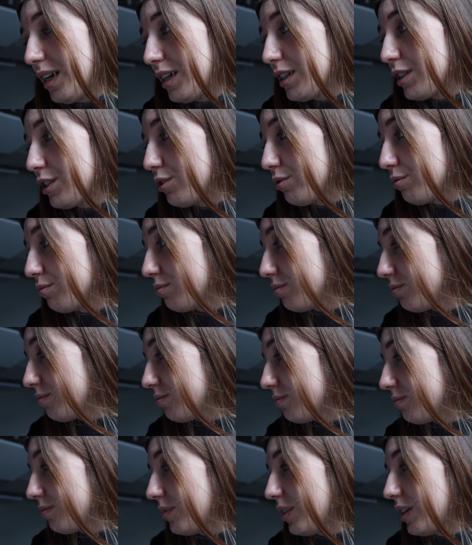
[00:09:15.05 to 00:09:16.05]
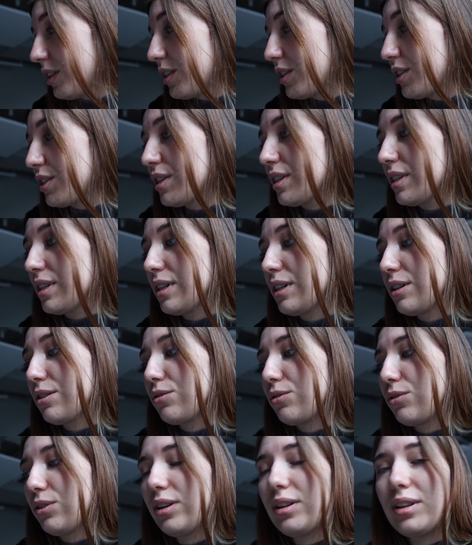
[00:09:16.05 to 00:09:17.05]
So it's
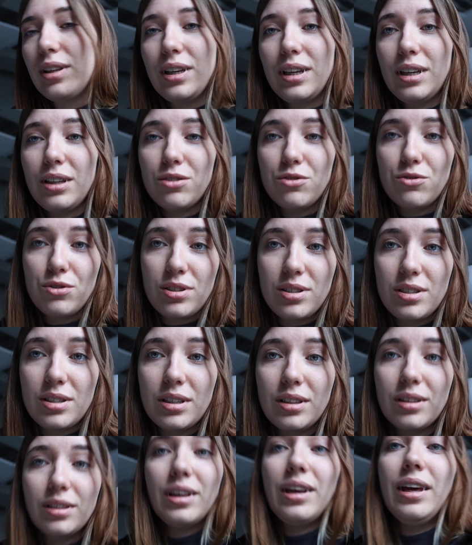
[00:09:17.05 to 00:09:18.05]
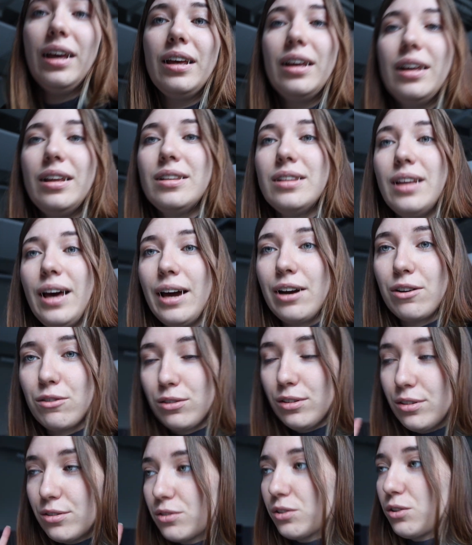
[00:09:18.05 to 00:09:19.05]
really interesting, and I
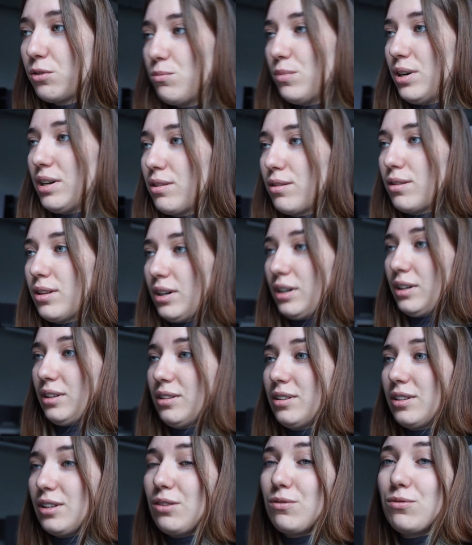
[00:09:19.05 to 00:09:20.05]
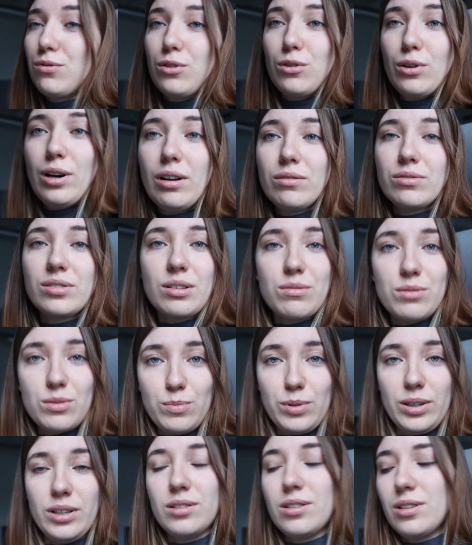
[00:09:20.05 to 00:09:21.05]
really recommend that if you have some
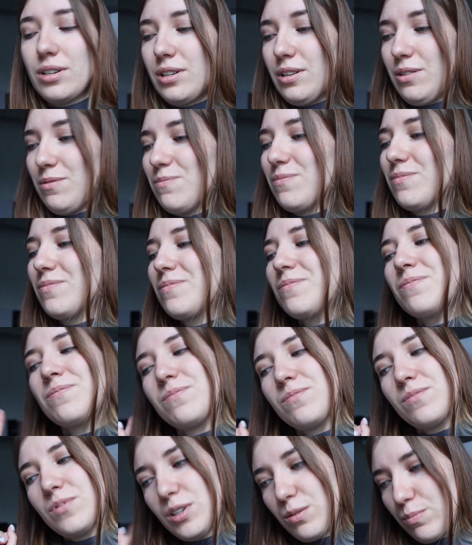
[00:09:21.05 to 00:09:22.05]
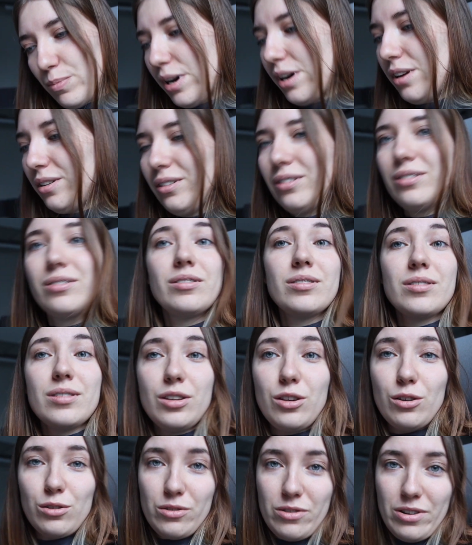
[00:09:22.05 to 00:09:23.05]
spare time, spend
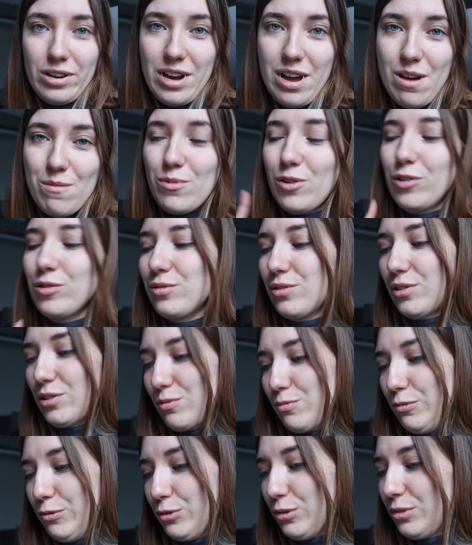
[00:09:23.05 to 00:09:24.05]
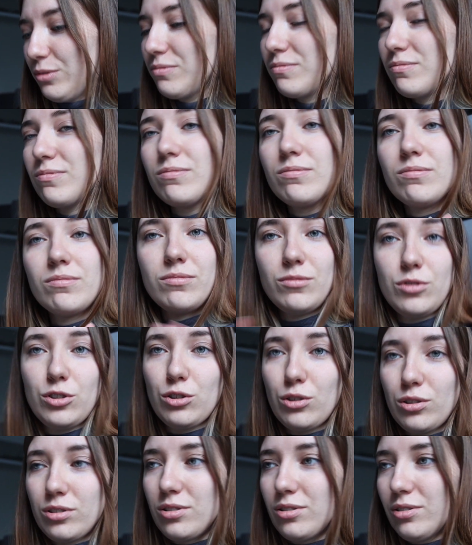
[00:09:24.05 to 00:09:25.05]
your time on this book.
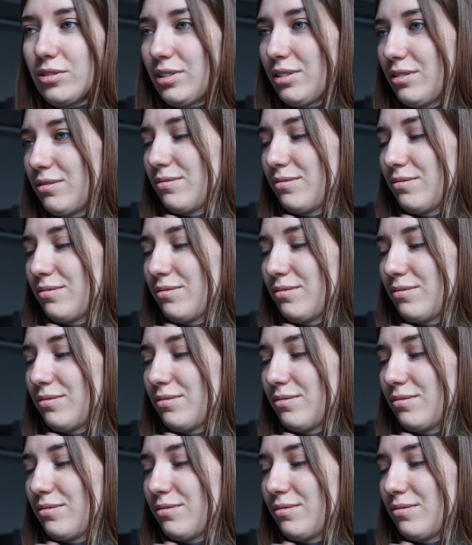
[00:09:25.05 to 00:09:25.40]
Totally.